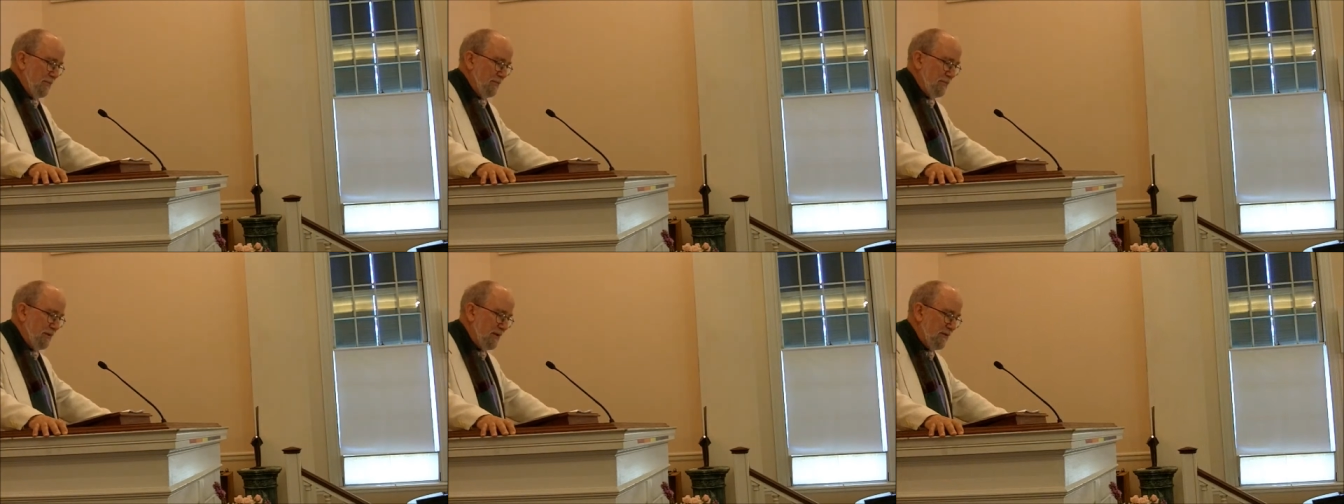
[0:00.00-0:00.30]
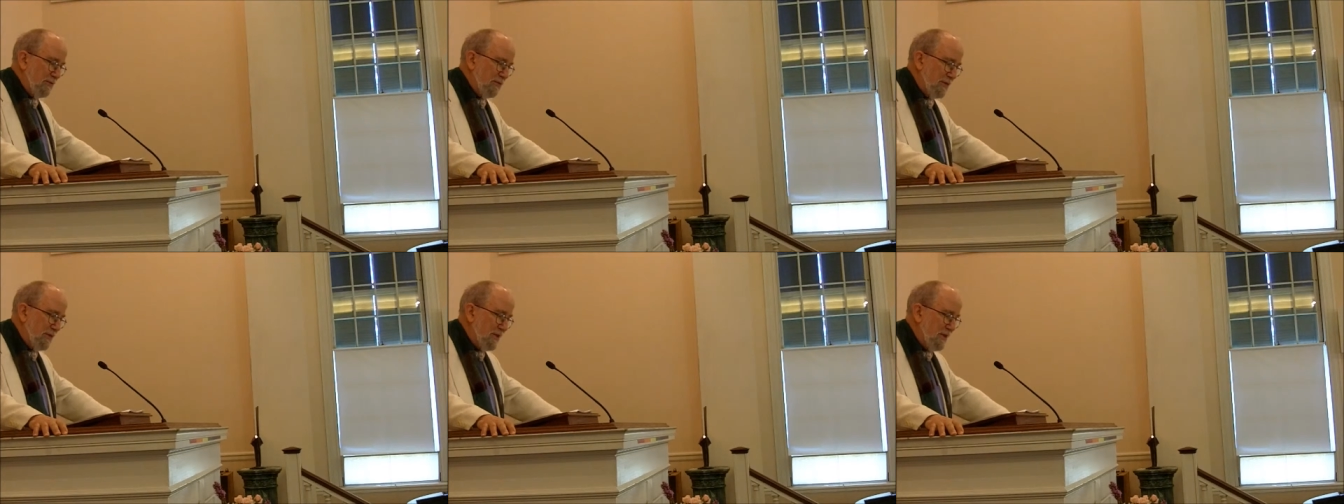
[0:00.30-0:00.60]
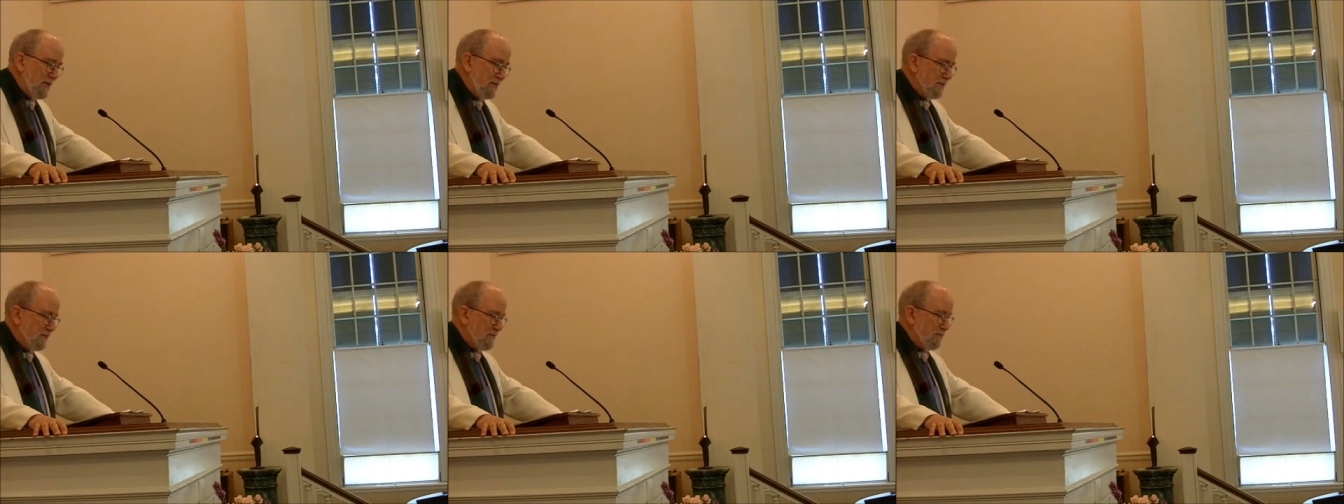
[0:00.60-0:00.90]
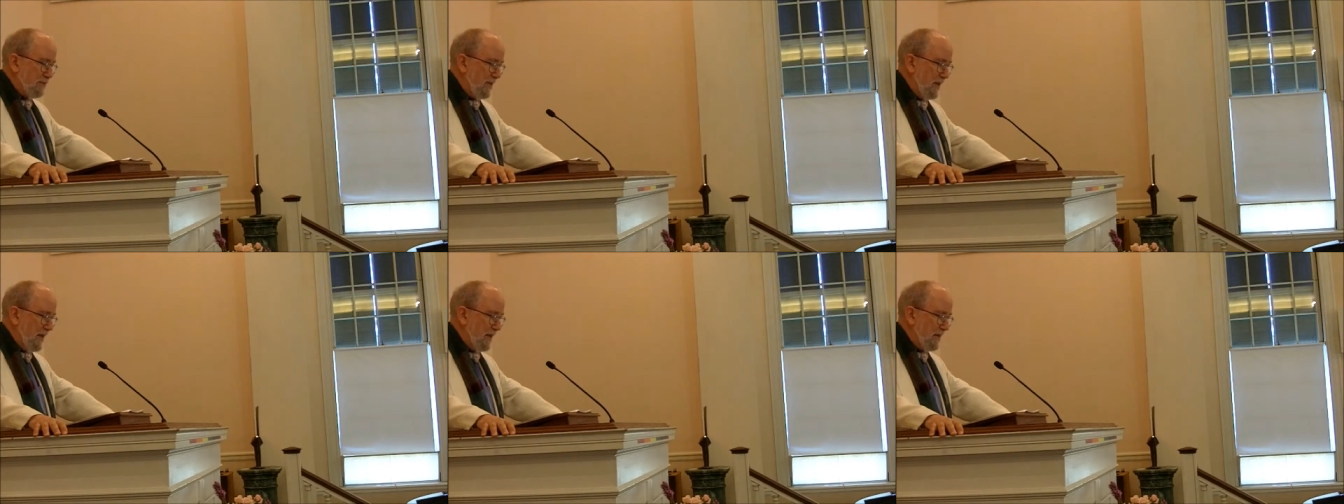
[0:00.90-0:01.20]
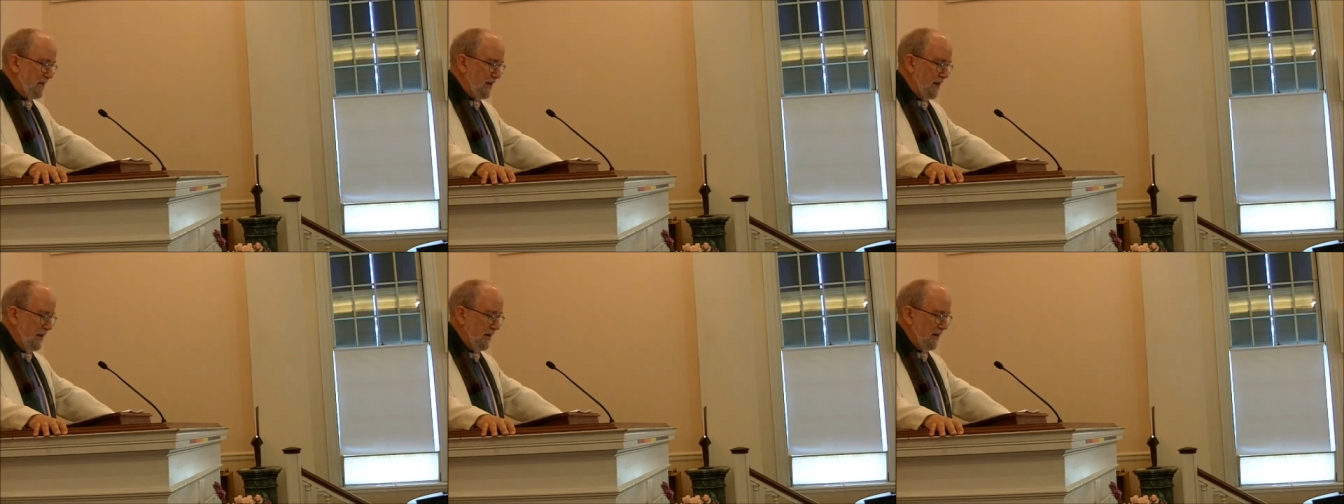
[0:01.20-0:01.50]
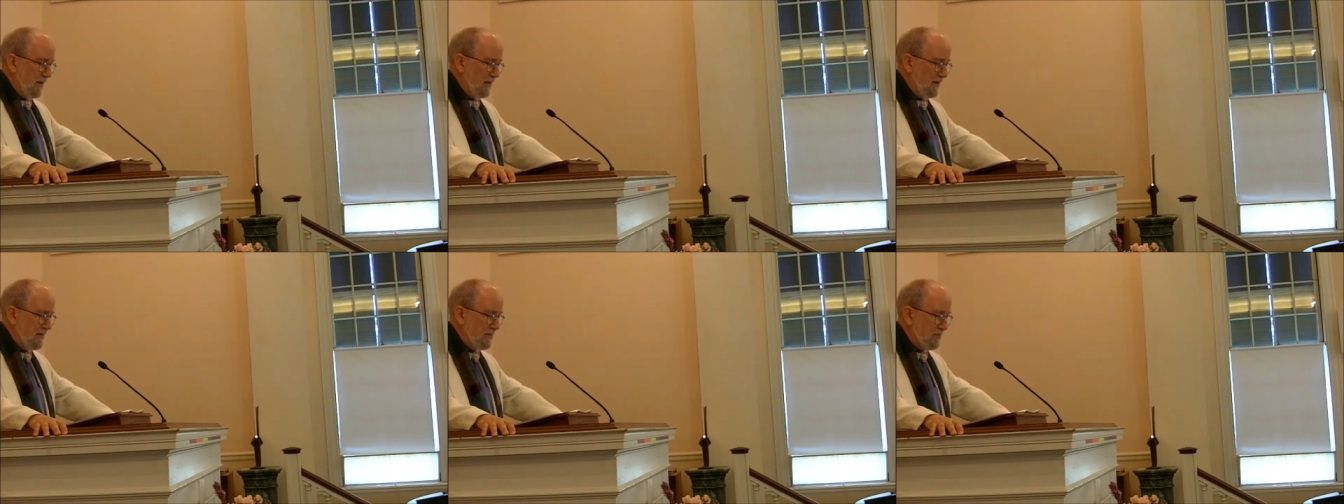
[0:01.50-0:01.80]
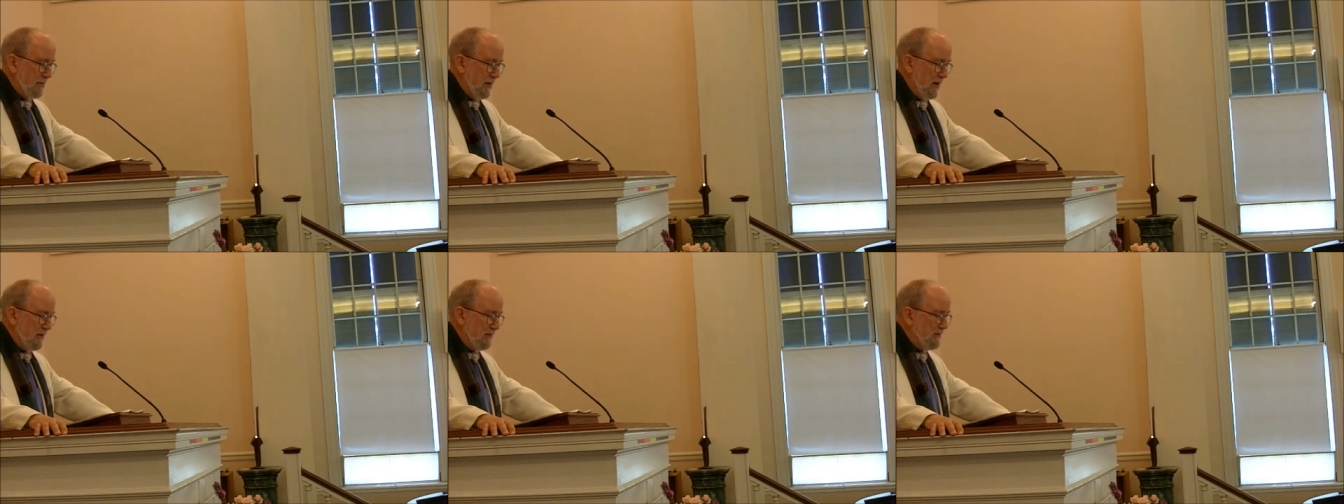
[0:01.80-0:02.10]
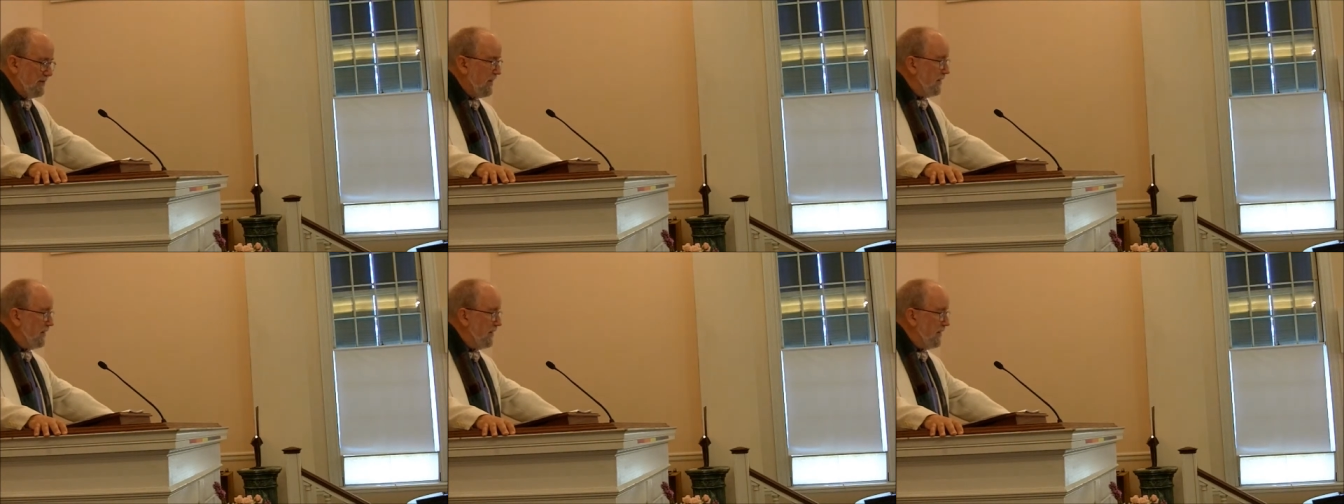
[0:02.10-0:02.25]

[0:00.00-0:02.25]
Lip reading: But if we need to plant colonies, we have to